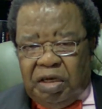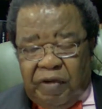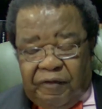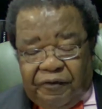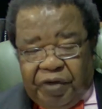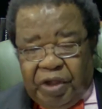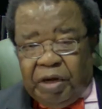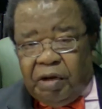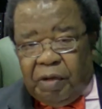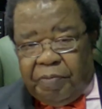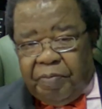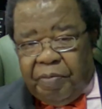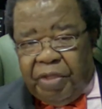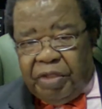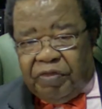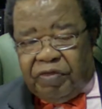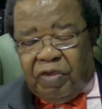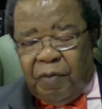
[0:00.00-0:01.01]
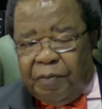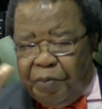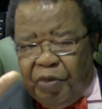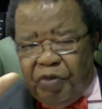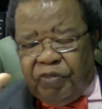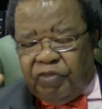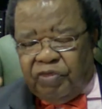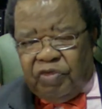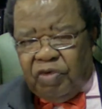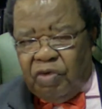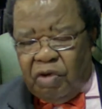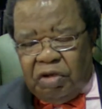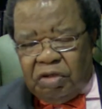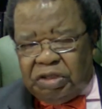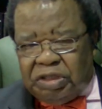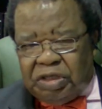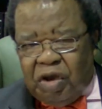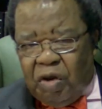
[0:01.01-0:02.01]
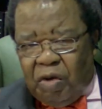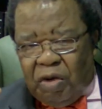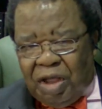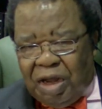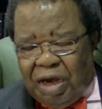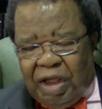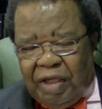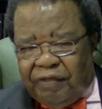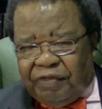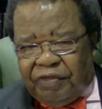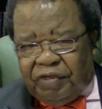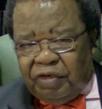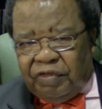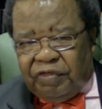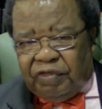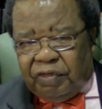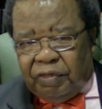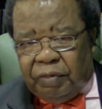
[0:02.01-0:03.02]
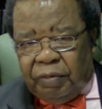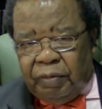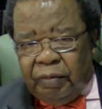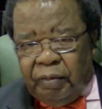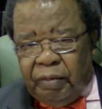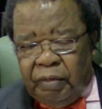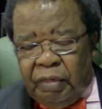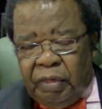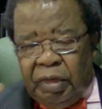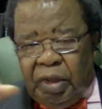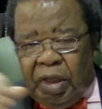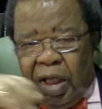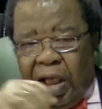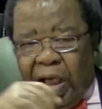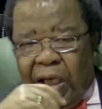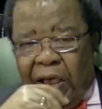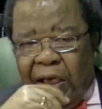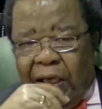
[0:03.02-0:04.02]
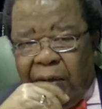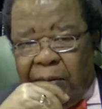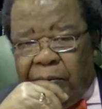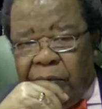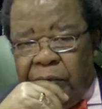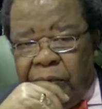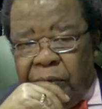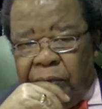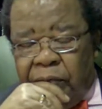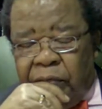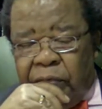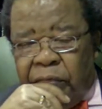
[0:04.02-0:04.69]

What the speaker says: development, it's a post-Yalta organization. But